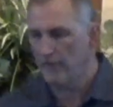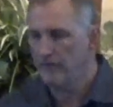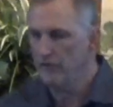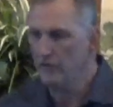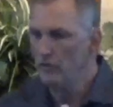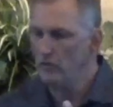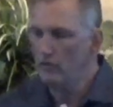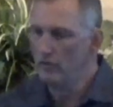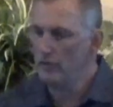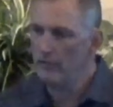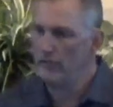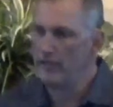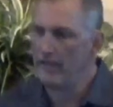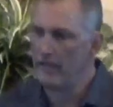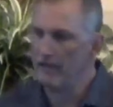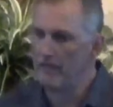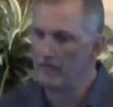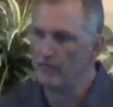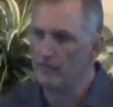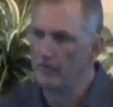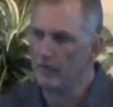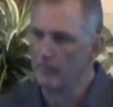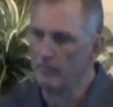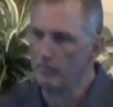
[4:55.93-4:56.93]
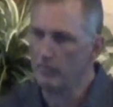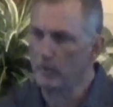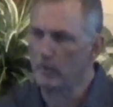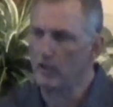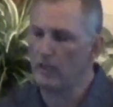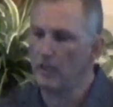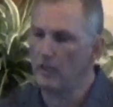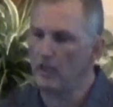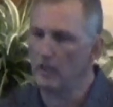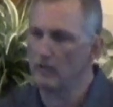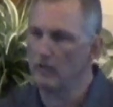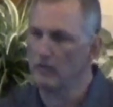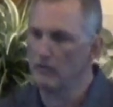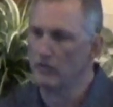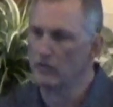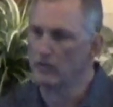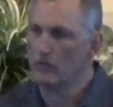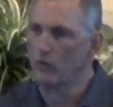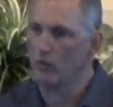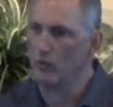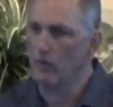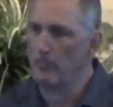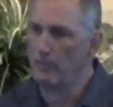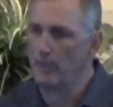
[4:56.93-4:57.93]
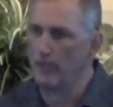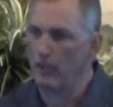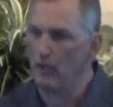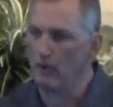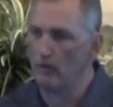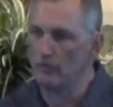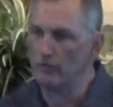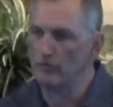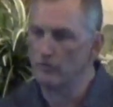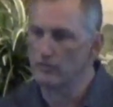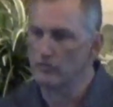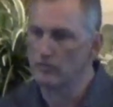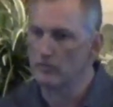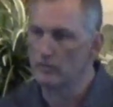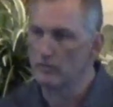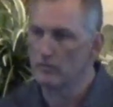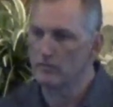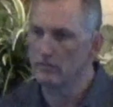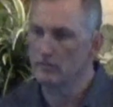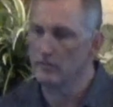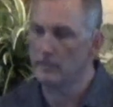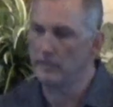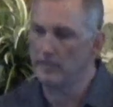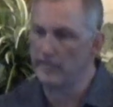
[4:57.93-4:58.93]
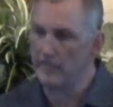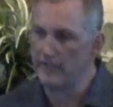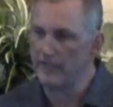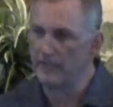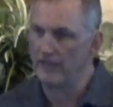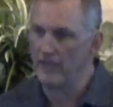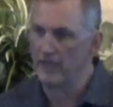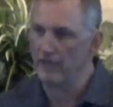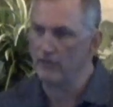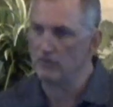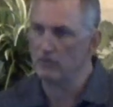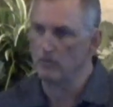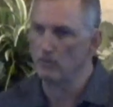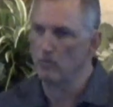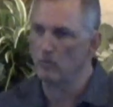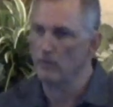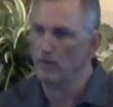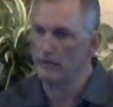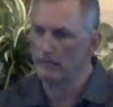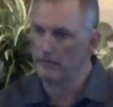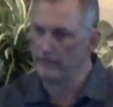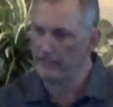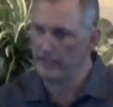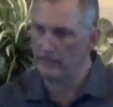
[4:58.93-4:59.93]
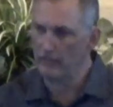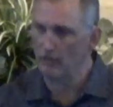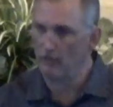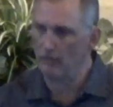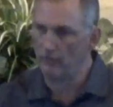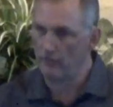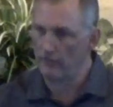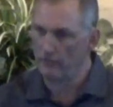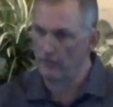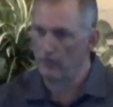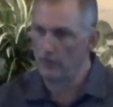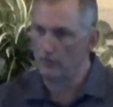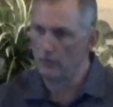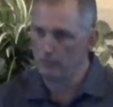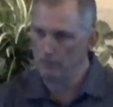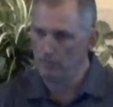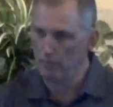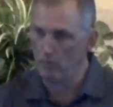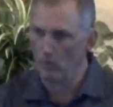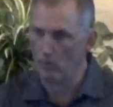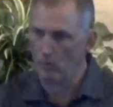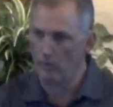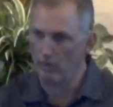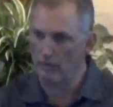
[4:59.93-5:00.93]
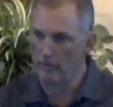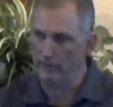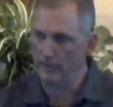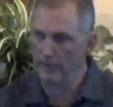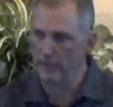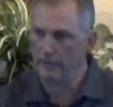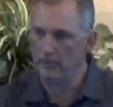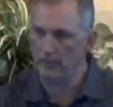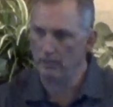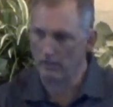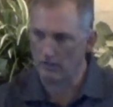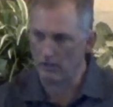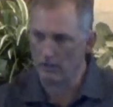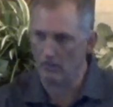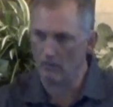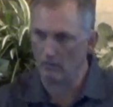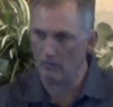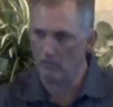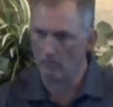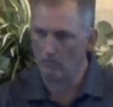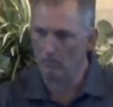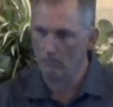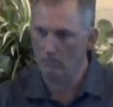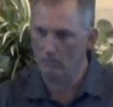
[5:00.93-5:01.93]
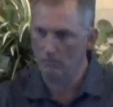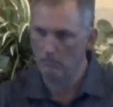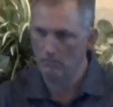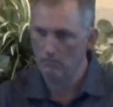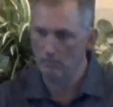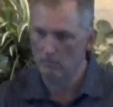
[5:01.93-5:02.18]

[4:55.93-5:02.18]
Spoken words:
If you didn't have the blood on the doorpost, the death angel would have killed the firstborn in your home.